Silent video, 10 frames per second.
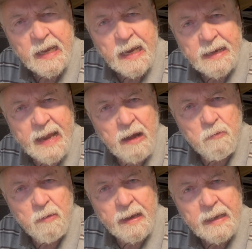
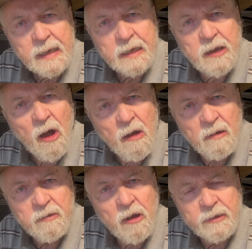Now,
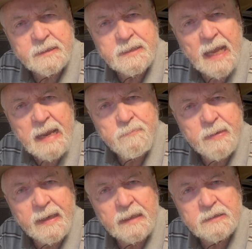Gall got his name
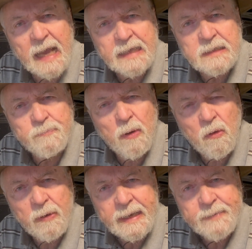because as a
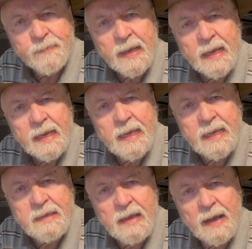boy,
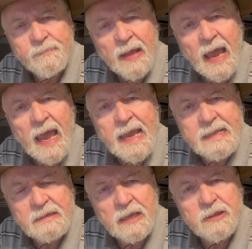he
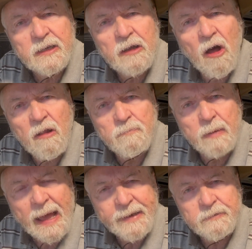ate the
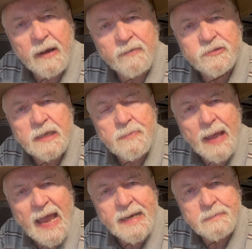gallbladder of some
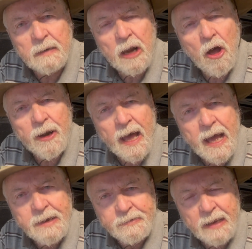animal on a
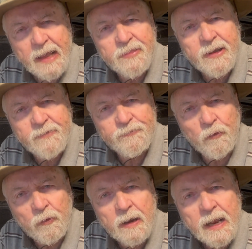hunt, and
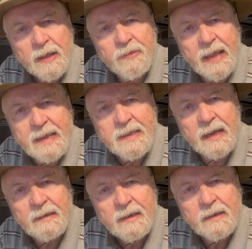therefore they
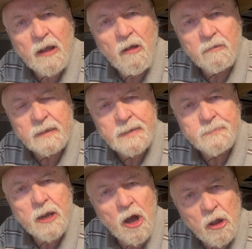called
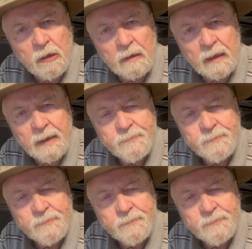him Gall.